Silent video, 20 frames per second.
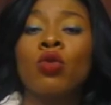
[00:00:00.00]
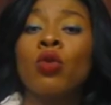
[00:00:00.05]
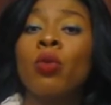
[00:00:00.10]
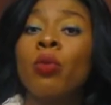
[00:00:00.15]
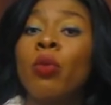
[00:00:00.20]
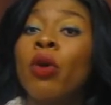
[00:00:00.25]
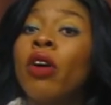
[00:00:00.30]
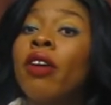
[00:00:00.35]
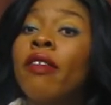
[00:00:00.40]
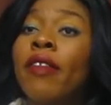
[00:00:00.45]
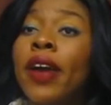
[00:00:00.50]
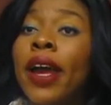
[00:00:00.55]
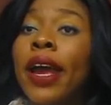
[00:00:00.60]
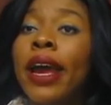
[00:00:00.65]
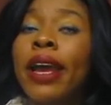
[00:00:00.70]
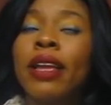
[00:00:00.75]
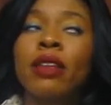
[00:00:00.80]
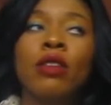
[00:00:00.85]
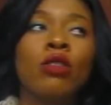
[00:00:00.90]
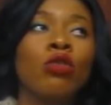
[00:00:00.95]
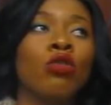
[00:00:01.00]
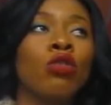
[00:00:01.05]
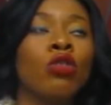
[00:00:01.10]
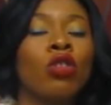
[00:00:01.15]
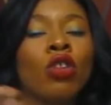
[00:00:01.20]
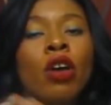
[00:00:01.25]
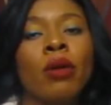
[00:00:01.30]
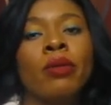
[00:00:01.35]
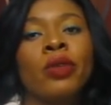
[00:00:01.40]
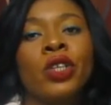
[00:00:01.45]
2 MOVATE,
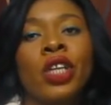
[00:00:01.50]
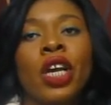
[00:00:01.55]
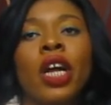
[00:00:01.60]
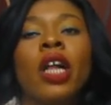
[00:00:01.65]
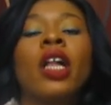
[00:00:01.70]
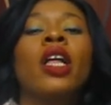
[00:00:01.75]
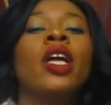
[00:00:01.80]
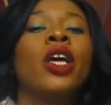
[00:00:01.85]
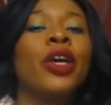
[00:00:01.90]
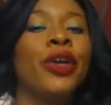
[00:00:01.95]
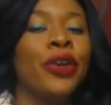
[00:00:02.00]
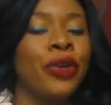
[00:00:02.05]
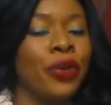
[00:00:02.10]
2 top gel.